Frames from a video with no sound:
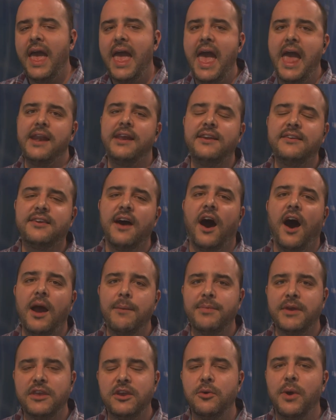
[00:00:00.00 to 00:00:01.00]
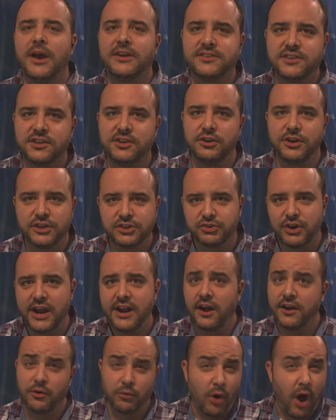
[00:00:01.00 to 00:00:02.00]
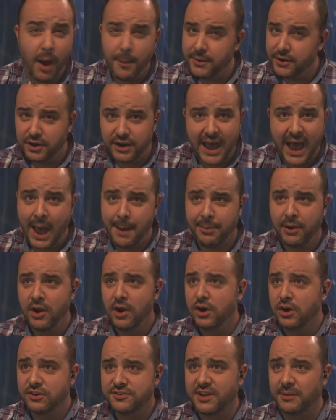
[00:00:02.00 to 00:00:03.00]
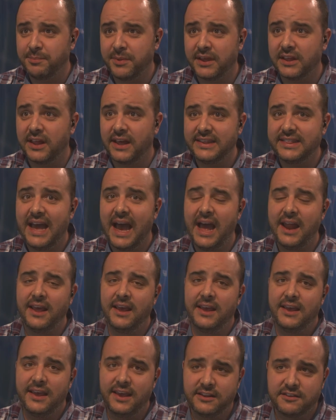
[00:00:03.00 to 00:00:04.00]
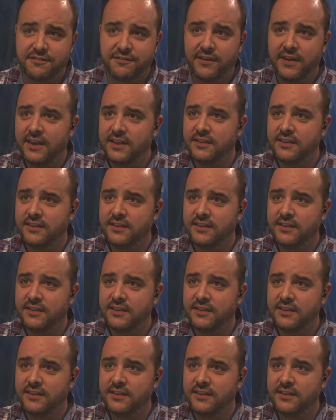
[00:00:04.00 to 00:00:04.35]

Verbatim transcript: any time that you execute a trade on a Robinhood app or something like that, it's